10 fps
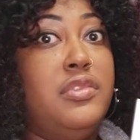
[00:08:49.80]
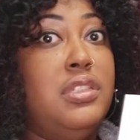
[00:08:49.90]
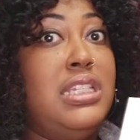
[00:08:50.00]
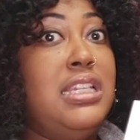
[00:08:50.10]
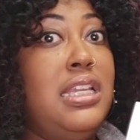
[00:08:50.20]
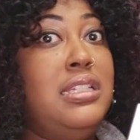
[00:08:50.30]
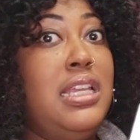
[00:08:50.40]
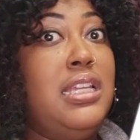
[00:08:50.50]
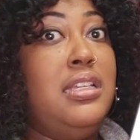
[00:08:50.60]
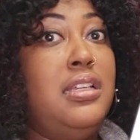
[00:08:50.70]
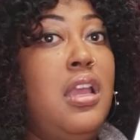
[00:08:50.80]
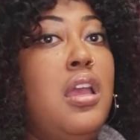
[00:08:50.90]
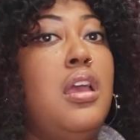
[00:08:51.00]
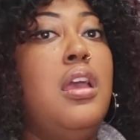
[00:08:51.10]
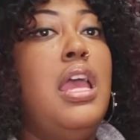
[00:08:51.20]
Ding, ding, ding.
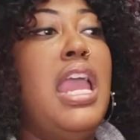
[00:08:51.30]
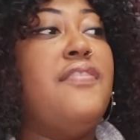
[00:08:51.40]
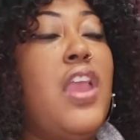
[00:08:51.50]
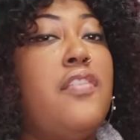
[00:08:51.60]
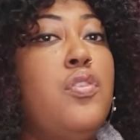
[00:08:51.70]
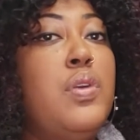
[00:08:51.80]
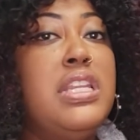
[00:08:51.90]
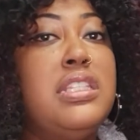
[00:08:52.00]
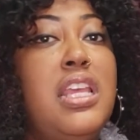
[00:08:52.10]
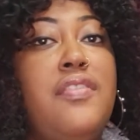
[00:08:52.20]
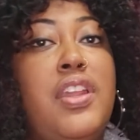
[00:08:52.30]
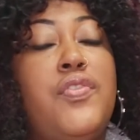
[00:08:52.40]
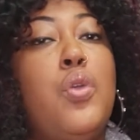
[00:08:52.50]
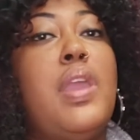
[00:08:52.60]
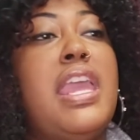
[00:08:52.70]
If everyone is leaving, if
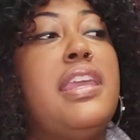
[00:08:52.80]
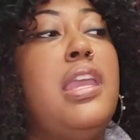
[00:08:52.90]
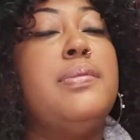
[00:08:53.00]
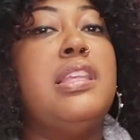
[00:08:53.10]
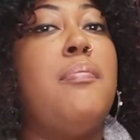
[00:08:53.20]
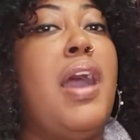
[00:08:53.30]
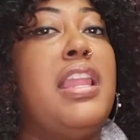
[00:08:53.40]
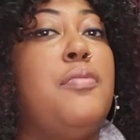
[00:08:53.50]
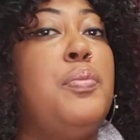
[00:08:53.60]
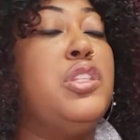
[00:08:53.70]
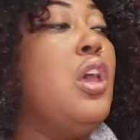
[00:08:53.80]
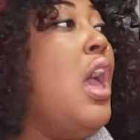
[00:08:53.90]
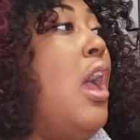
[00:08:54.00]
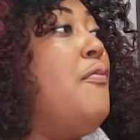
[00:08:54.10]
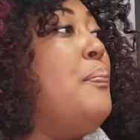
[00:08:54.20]
you can't keep somebody with
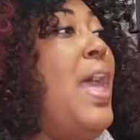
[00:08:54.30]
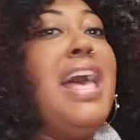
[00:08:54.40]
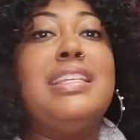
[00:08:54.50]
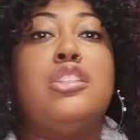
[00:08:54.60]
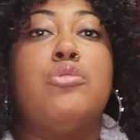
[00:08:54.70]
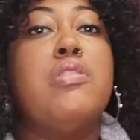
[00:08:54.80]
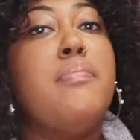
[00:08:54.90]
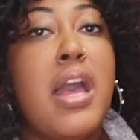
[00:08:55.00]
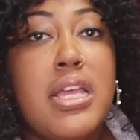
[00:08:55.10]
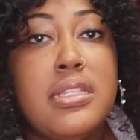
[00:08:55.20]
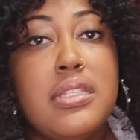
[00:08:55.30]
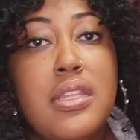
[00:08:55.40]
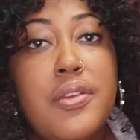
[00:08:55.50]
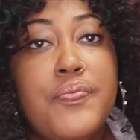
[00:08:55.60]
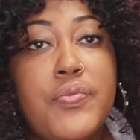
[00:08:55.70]
past 3 months
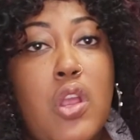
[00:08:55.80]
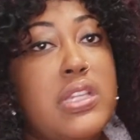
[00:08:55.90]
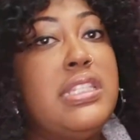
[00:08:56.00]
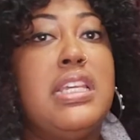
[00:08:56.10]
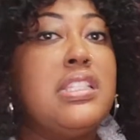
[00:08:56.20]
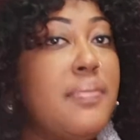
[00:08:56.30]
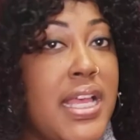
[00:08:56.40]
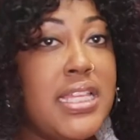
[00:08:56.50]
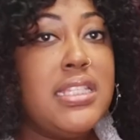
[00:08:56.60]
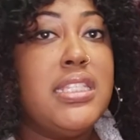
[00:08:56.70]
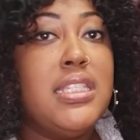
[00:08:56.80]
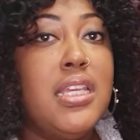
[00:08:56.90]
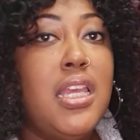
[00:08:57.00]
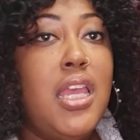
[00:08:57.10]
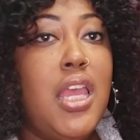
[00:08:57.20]
or 6 months,
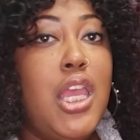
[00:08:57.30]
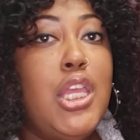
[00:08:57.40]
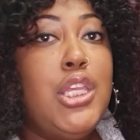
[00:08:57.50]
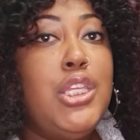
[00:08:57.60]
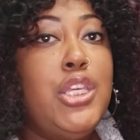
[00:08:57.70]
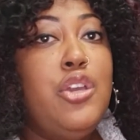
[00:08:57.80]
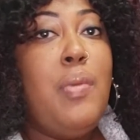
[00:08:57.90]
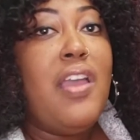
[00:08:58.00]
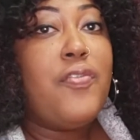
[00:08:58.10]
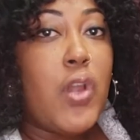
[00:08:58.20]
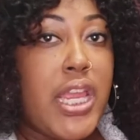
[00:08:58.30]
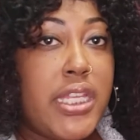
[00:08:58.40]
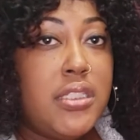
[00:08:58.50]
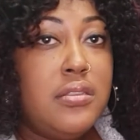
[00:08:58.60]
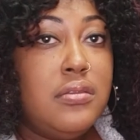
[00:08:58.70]
you, my
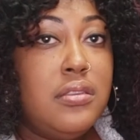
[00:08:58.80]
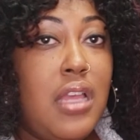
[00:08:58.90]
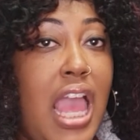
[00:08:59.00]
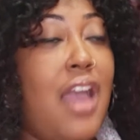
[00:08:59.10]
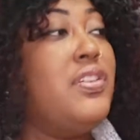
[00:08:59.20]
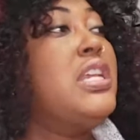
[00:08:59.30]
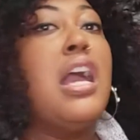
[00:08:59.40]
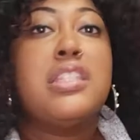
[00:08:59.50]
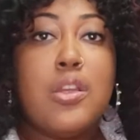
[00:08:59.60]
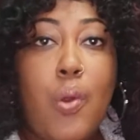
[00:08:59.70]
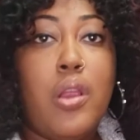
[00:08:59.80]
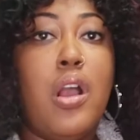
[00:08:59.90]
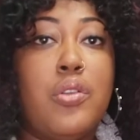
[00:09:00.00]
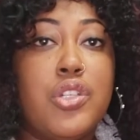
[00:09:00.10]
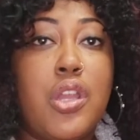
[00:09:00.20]
friend, have a toxic work
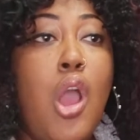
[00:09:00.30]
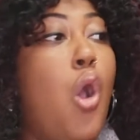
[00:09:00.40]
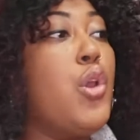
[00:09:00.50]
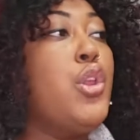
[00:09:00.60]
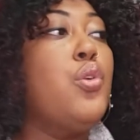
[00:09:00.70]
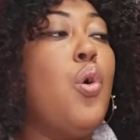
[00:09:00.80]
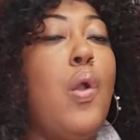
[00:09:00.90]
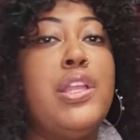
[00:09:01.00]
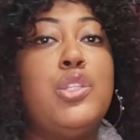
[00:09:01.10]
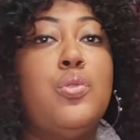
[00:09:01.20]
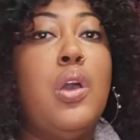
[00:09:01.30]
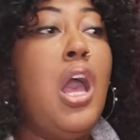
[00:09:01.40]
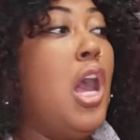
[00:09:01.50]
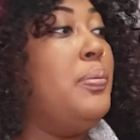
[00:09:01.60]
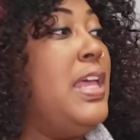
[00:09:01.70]
culture. Or you're going to
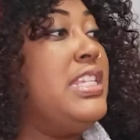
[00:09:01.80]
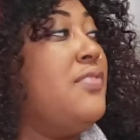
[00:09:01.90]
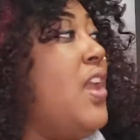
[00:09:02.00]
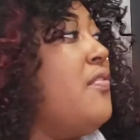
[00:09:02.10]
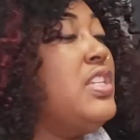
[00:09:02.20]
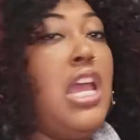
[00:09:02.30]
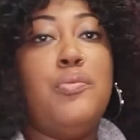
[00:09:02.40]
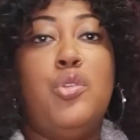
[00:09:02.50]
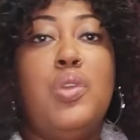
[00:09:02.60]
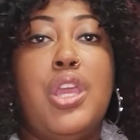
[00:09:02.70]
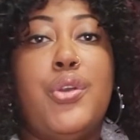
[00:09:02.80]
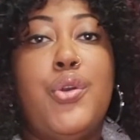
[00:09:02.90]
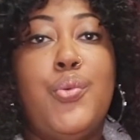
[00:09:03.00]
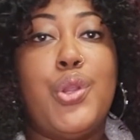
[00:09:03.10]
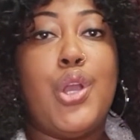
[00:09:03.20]
a place, if every time you get
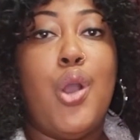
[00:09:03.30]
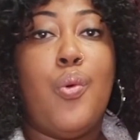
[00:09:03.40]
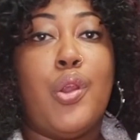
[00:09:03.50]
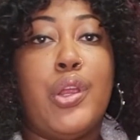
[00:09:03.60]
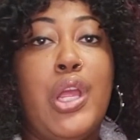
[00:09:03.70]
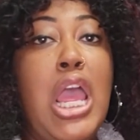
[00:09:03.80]
cool with a coworker,